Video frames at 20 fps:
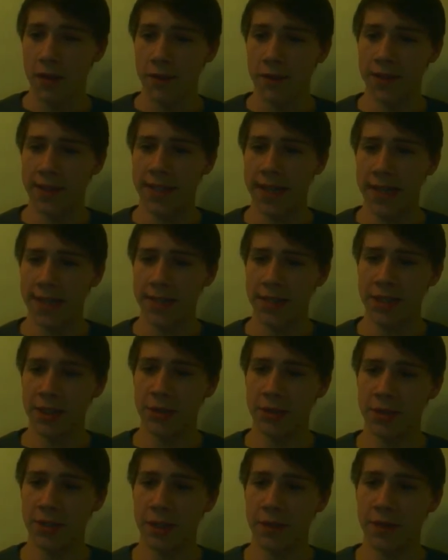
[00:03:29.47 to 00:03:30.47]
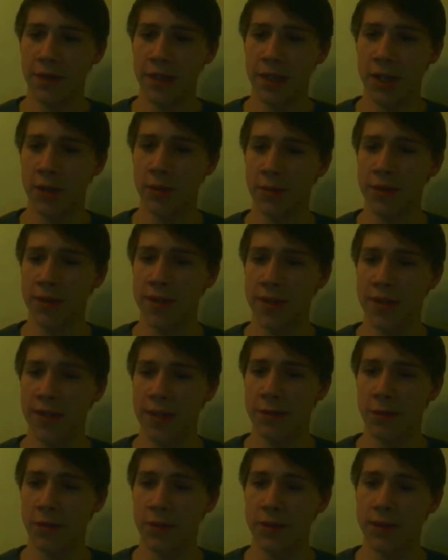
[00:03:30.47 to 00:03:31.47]
The text used over the opening
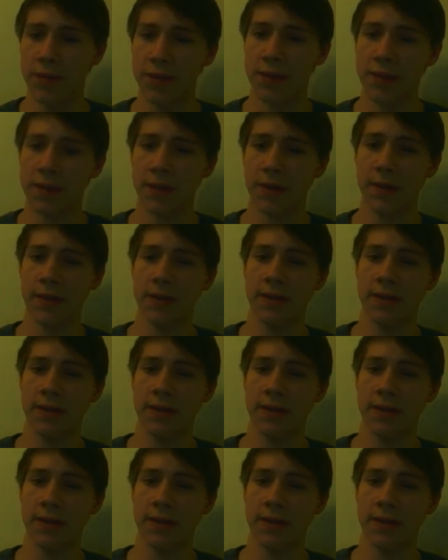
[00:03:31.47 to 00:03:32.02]
sequence